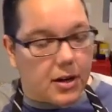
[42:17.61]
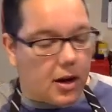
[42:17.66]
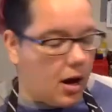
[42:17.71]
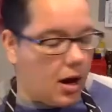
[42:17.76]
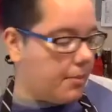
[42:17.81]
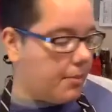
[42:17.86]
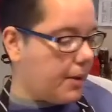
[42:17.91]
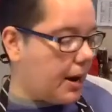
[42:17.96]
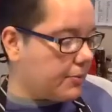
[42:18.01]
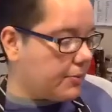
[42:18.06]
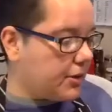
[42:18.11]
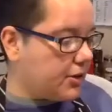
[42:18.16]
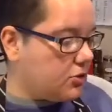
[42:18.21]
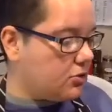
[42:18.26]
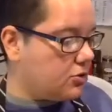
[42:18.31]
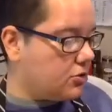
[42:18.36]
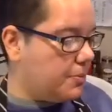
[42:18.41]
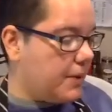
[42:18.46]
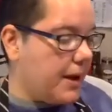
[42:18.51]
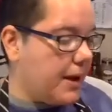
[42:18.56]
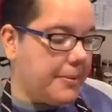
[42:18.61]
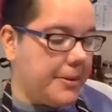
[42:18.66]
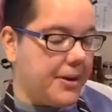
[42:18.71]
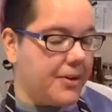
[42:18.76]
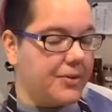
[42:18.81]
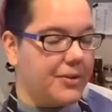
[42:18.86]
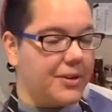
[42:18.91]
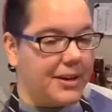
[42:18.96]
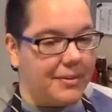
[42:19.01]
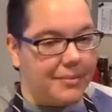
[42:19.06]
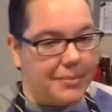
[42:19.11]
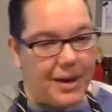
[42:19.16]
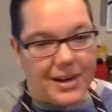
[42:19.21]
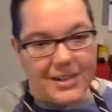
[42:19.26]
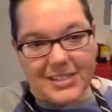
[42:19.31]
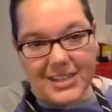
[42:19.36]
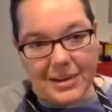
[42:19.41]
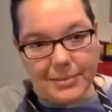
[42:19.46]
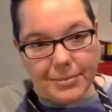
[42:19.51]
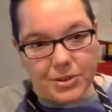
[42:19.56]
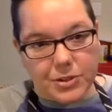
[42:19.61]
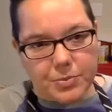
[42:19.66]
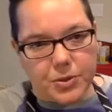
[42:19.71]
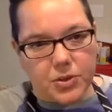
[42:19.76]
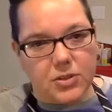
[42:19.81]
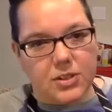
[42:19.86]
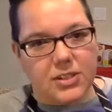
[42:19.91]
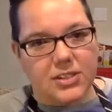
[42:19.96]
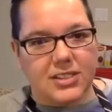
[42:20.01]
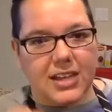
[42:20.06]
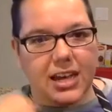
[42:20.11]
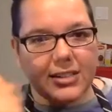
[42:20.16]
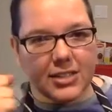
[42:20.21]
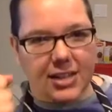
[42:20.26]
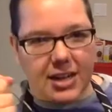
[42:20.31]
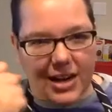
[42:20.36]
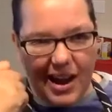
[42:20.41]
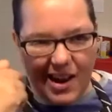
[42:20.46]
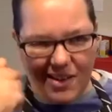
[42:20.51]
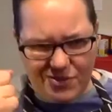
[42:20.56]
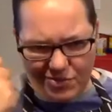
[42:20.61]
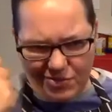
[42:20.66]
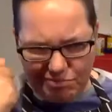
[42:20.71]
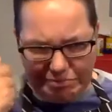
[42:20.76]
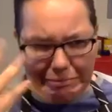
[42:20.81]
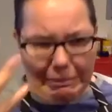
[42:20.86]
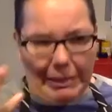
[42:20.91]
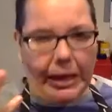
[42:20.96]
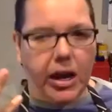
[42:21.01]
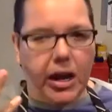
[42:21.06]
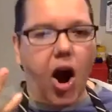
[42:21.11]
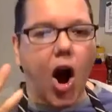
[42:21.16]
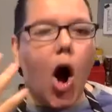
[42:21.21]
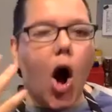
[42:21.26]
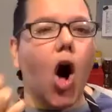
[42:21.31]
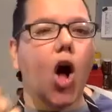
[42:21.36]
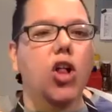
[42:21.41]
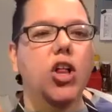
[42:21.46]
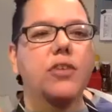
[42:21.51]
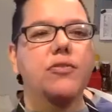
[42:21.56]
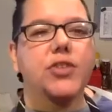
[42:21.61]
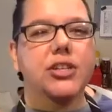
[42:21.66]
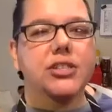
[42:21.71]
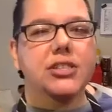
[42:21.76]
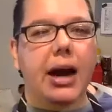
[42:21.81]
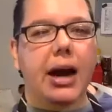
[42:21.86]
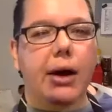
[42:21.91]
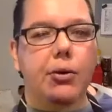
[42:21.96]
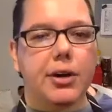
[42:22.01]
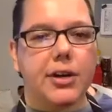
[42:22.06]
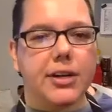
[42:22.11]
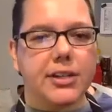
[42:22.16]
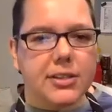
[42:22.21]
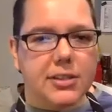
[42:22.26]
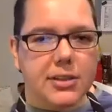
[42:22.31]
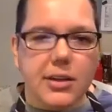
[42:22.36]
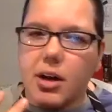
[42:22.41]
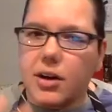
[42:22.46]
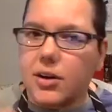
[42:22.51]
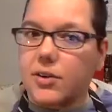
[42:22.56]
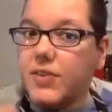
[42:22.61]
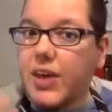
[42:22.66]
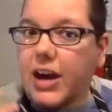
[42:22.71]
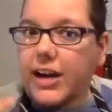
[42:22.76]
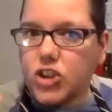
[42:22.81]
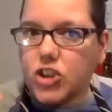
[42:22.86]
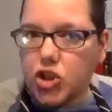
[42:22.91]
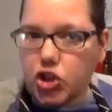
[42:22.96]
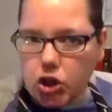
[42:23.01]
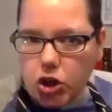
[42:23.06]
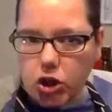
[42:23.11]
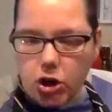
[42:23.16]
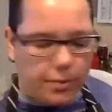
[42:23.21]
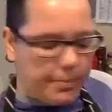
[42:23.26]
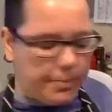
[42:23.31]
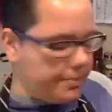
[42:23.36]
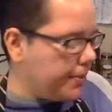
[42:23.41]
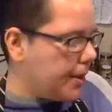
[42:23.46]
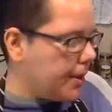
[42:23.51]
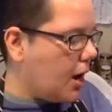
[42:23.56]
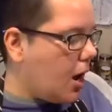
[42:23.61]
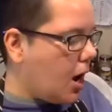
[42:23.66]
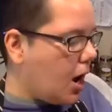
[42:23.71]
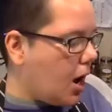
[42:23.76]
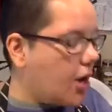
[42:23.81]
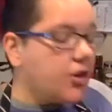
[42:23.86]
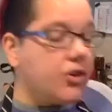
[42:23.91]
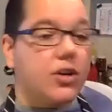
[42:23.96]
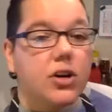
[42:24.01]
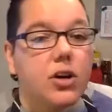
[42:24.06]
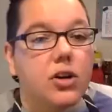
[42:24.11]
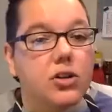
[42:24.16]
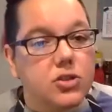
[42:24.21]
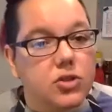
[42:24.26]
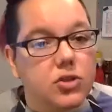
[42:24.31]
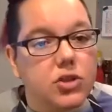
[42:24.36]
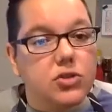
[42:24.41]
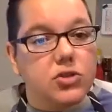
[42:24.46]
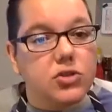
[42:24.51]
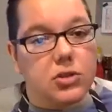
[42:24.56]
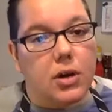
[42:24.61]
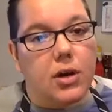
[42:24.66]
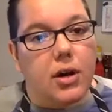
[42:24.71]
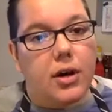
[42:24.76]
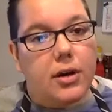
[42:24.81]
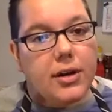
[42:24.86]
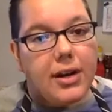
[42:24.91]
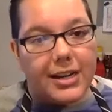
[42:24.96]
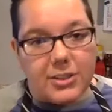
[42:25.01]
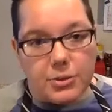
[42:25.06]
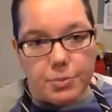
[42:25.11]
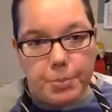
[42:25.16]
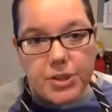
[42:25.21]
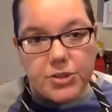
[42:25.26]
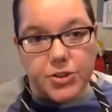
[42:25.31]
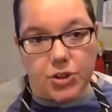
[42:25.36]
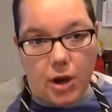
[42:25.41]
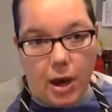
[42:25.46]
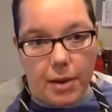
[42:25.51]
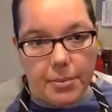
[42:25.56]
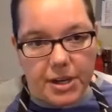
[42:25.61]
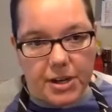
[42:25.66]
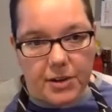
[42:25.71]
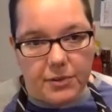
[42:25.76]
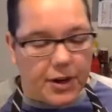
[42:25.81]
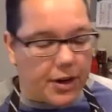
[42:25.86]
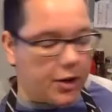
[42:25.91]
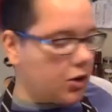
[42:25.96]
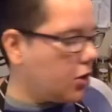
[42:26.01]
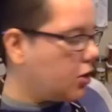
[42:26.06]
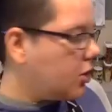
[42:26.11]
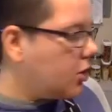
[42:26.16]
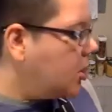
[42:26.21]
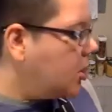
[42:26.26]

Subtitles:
I would use maybe only a tablespoon because that's going to have all of the sourness and none of that sugar. You can also use a nice balsamic vinegar.